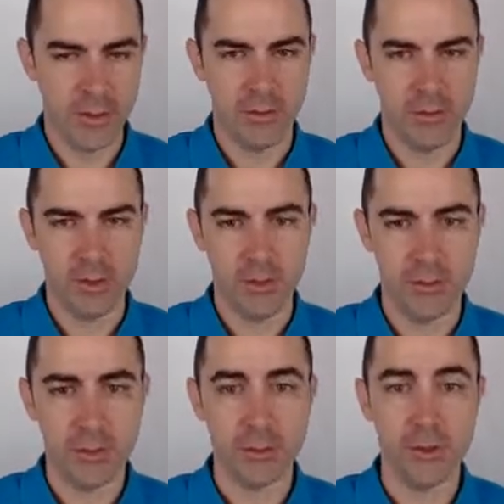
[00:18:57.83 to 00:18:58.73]
Okay, so
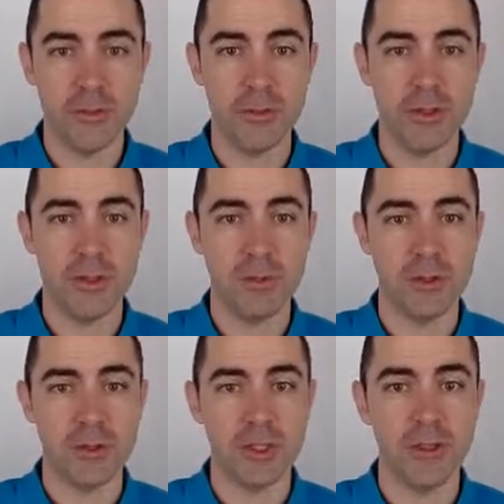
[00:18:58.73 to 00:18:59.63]
this was a very simple
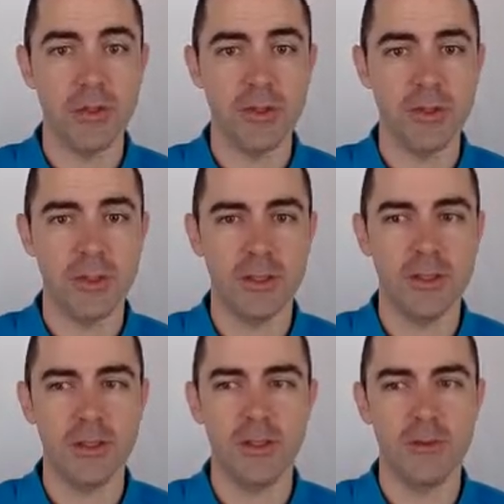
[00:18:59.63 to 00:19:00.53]
tracker,
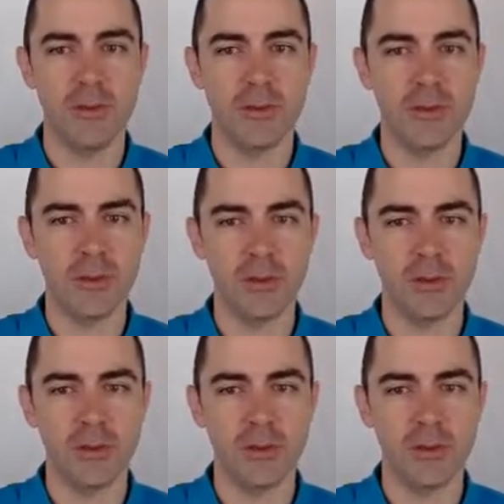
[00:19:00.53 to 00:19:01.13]
and it was good to